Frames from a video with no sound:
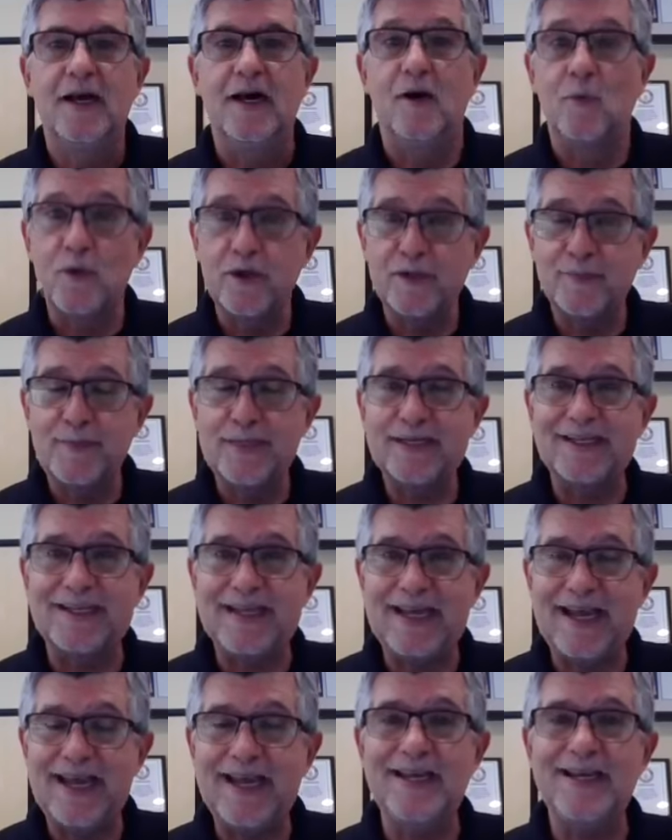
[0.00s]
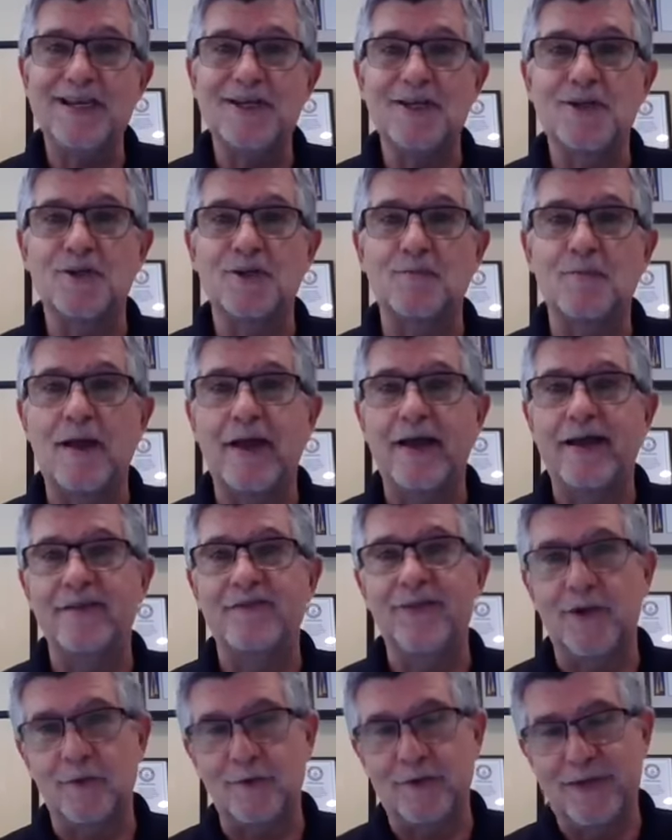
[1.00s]
With me today is
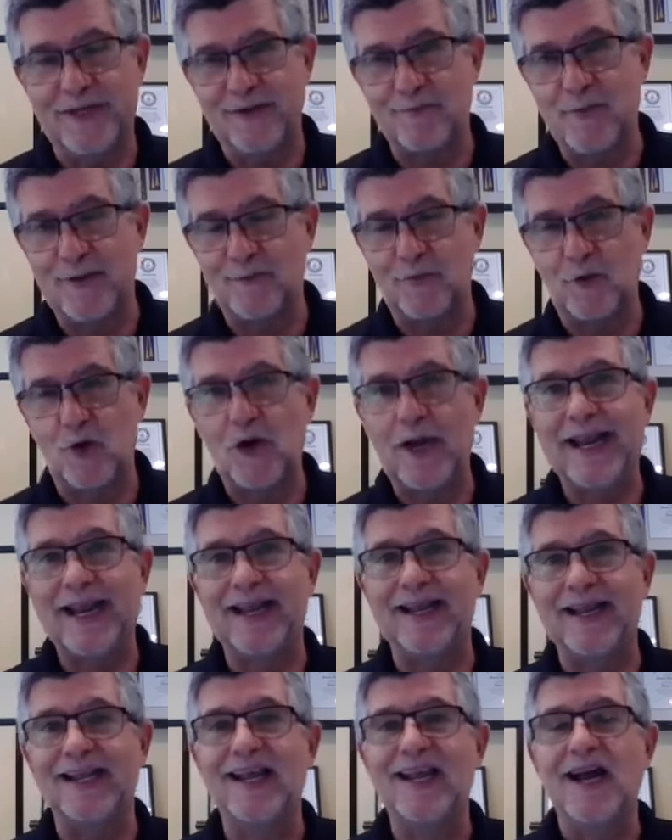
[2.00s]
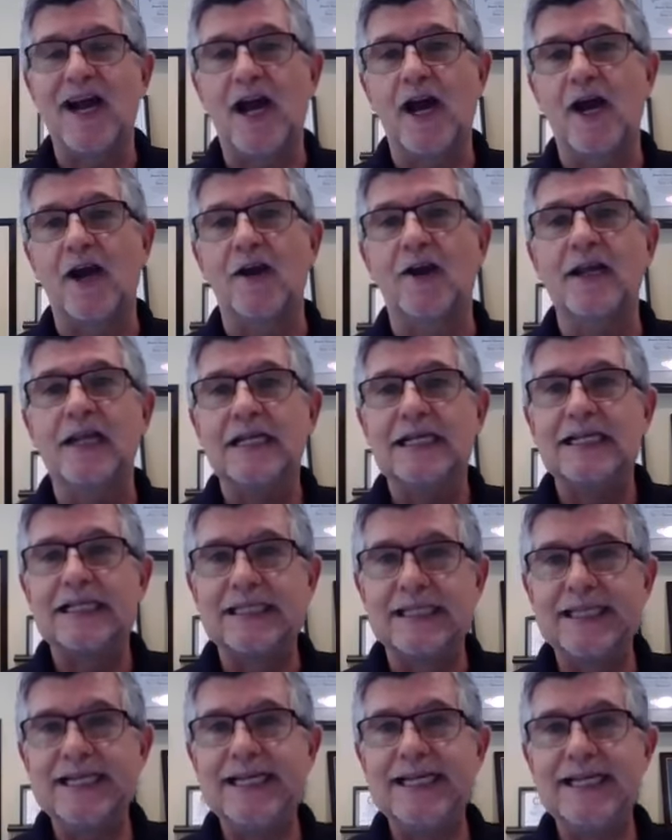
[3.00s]
my fellow team member and our
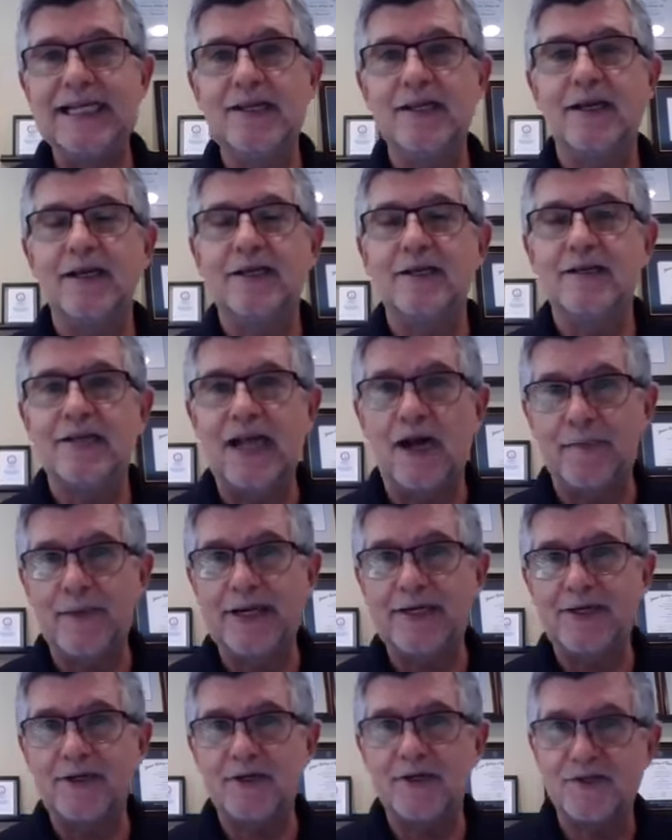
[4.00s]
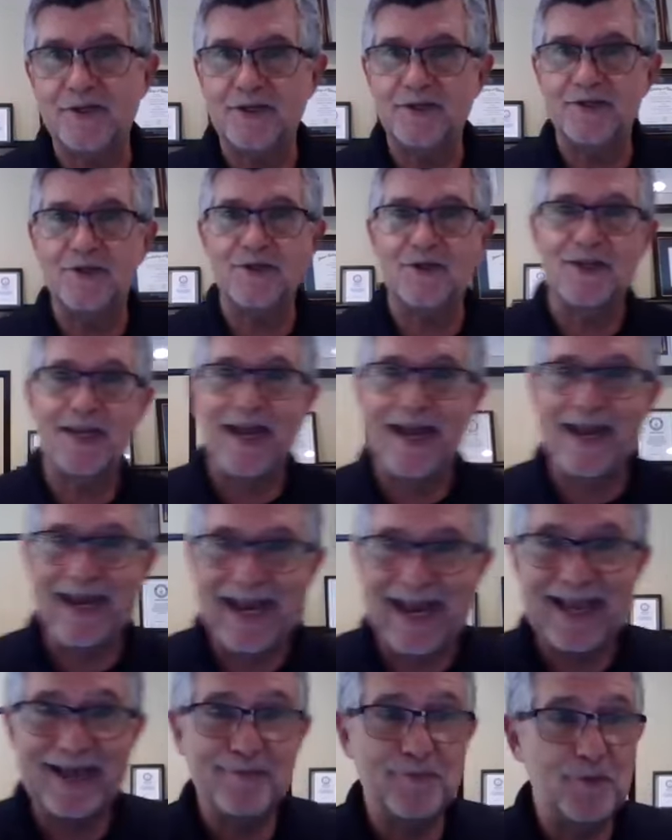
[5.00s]
lead chiropractic assistant,
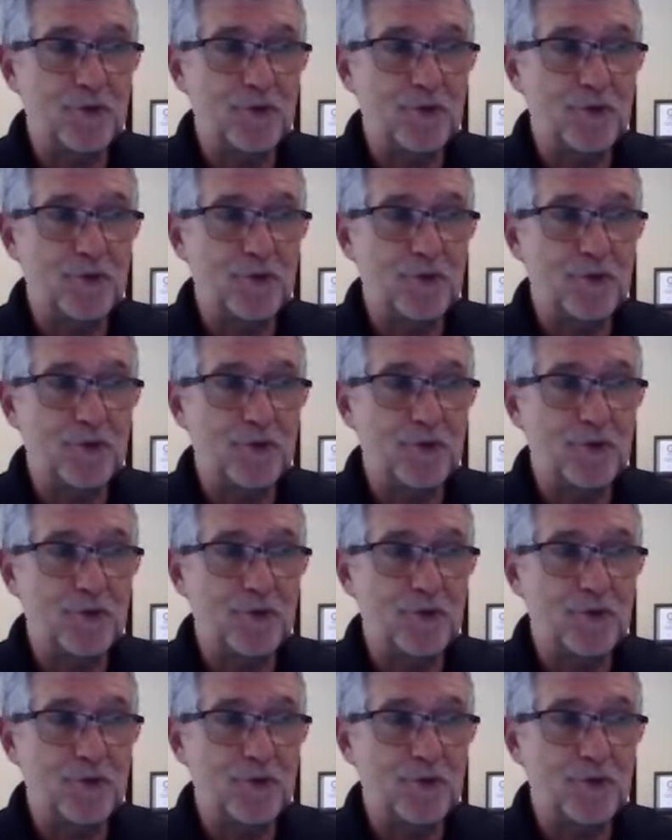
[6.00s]
Diane